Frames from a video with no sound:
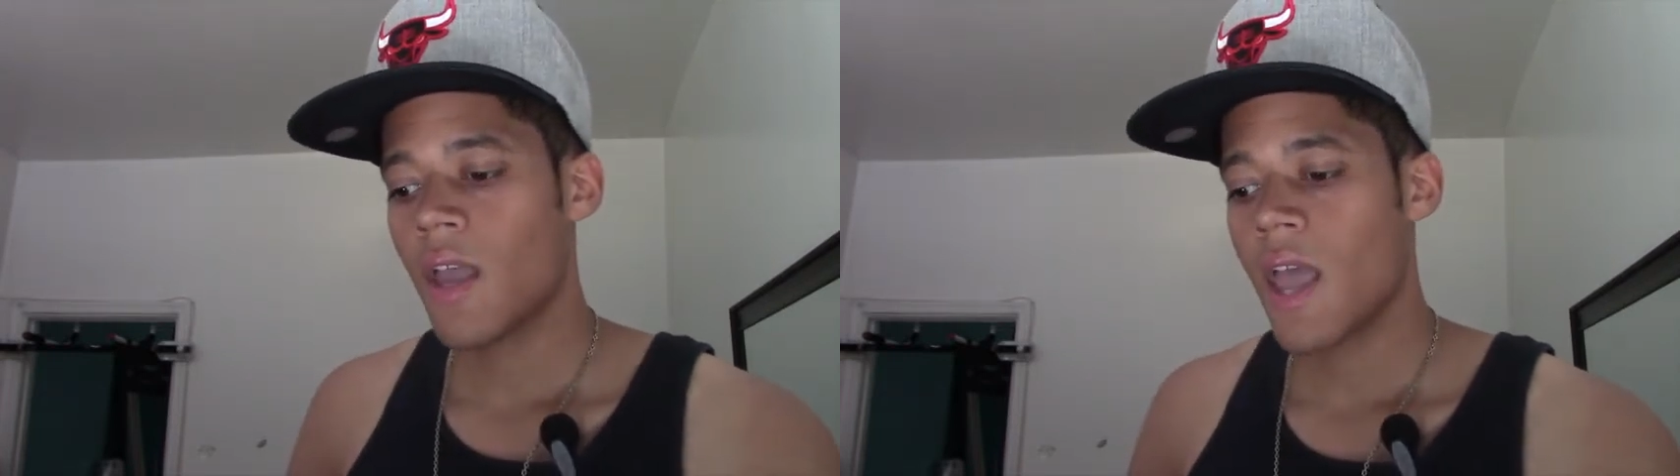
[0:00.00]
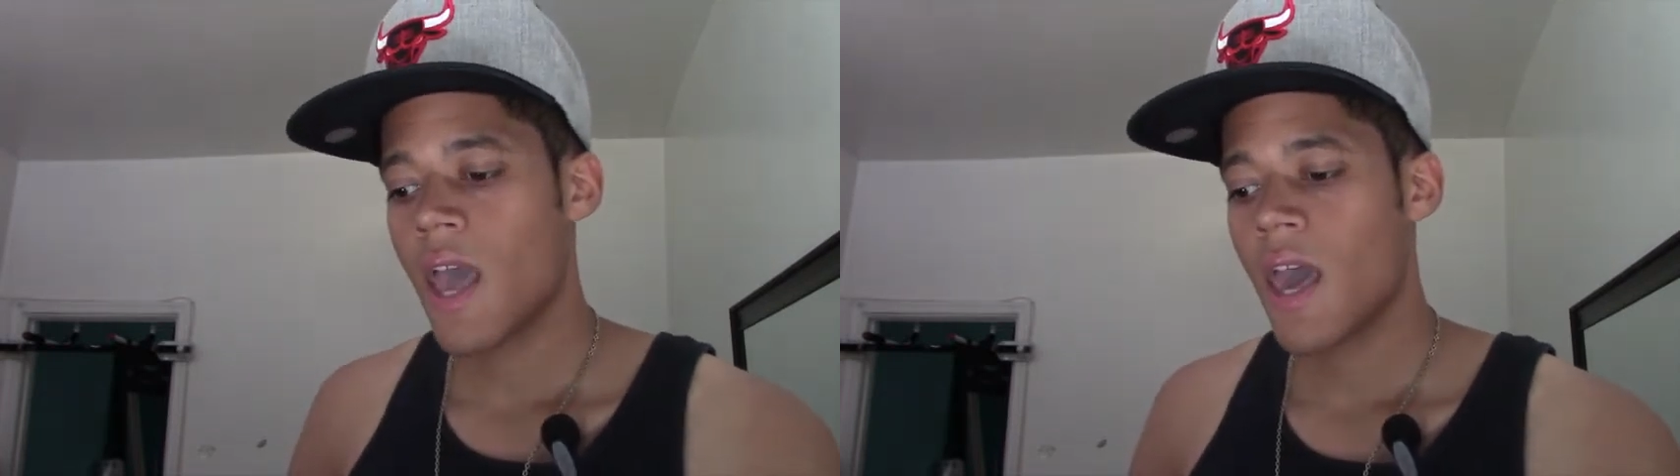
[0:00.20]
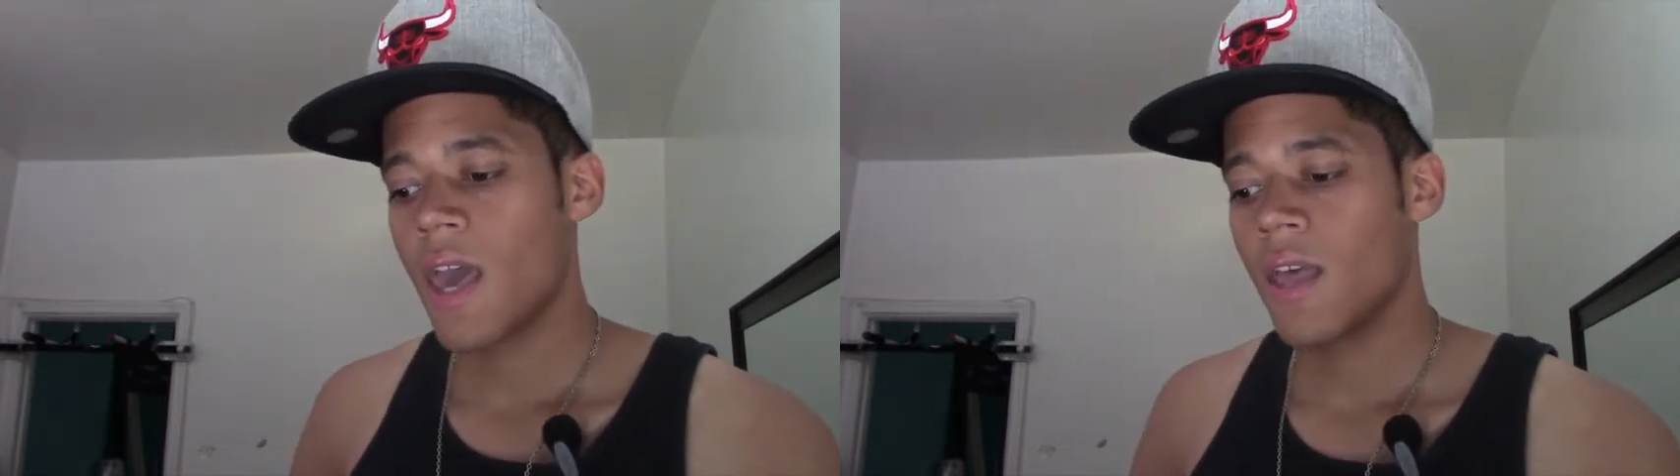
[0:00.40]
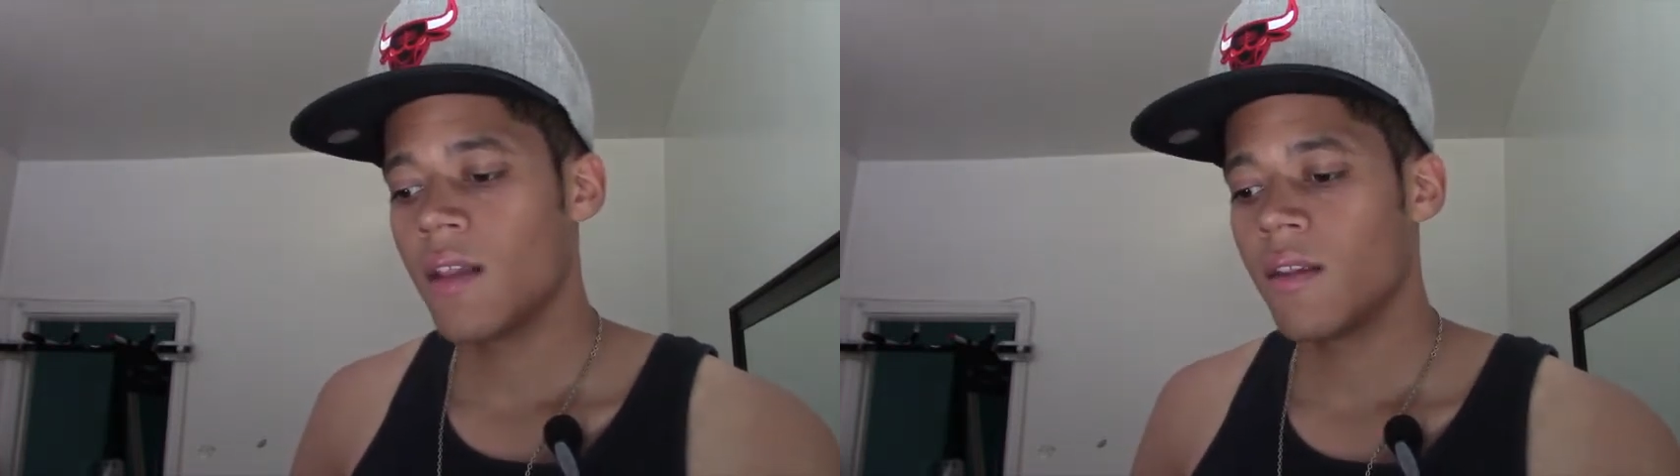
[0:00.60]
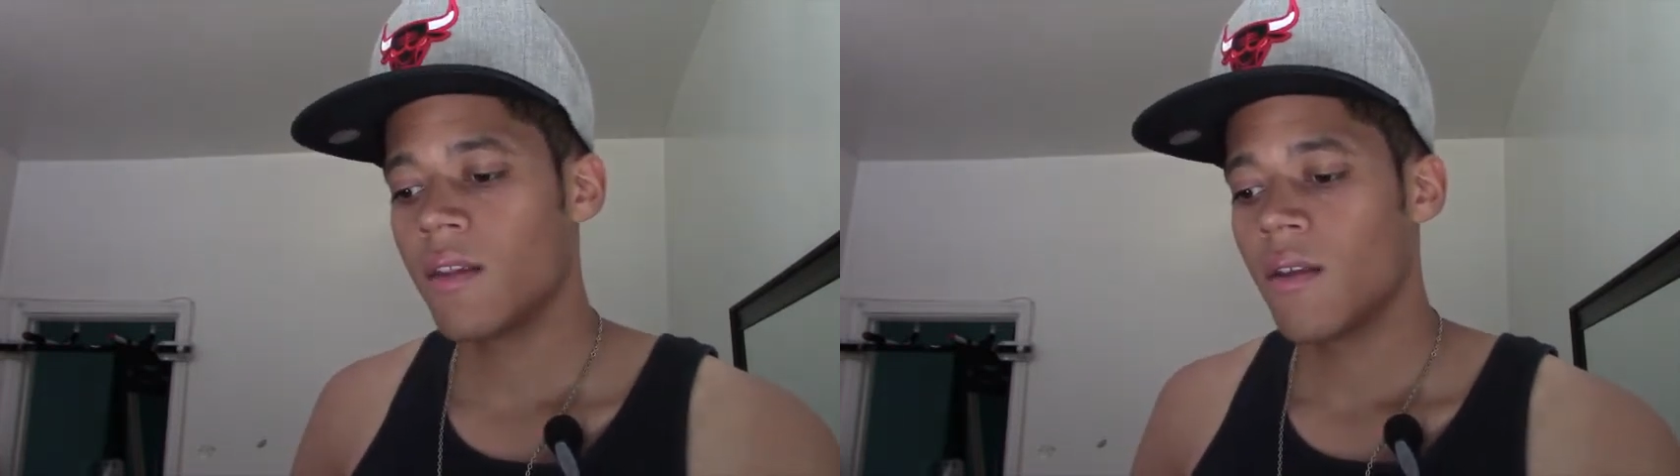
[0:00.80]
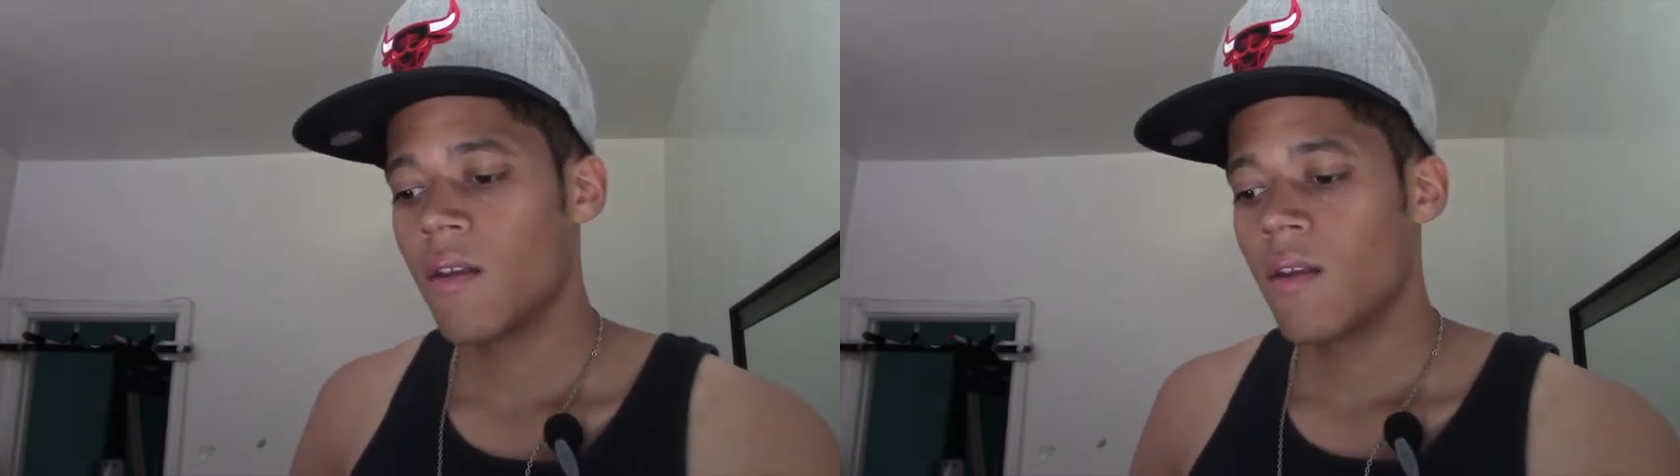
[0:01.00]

and